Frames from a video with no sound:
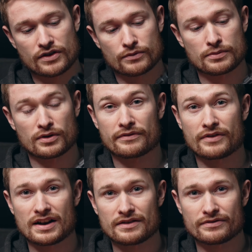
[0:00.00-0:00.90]

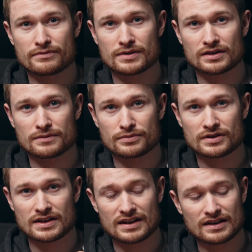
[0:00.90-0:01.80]
3.5mm
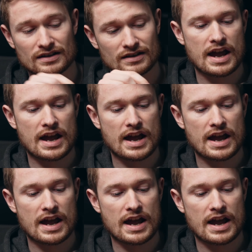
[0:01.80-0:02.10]
input there,